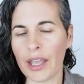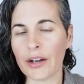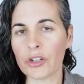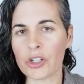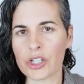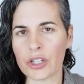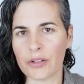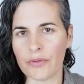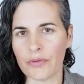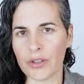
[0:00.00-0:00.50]

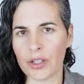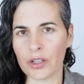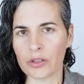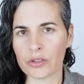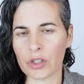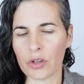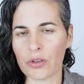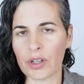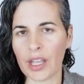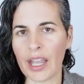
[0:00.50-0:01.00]
energy
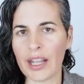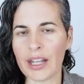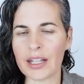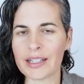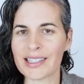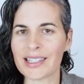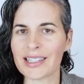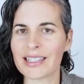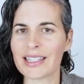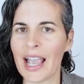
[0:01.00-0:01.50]
fields, okay?
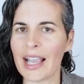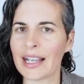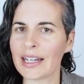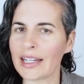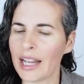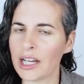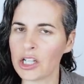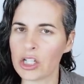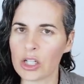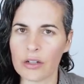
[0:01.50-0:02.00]
It's
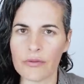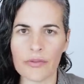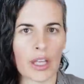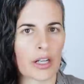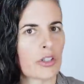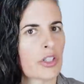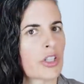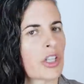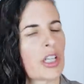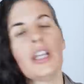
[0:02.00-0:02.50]
stagnation of
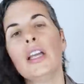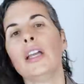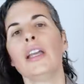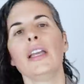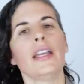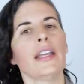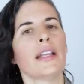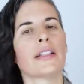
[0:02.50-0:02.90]
energy.